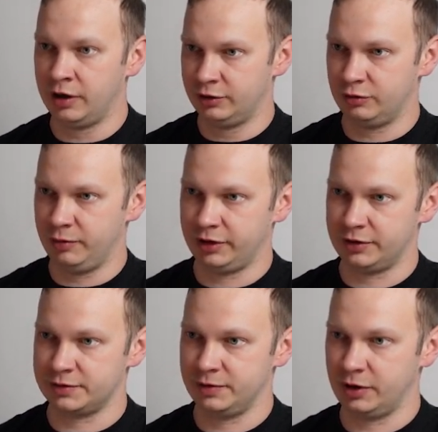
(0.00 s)
Two
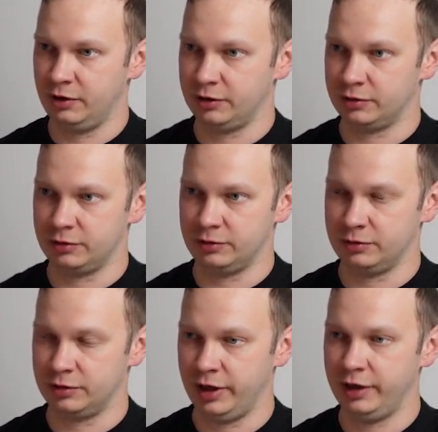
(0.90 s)
methods we're going
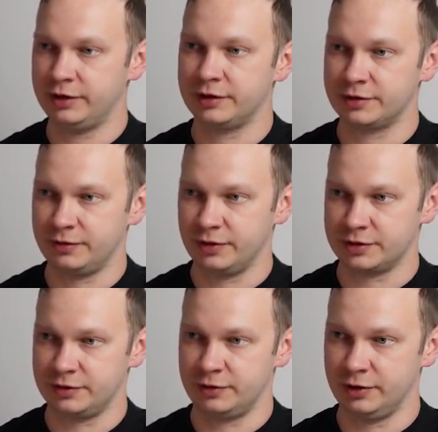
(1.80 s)
to add is
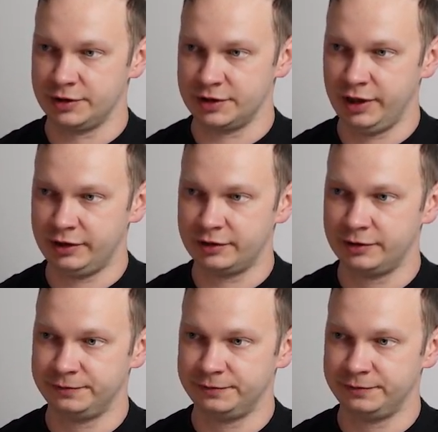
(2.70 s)
first of all is get,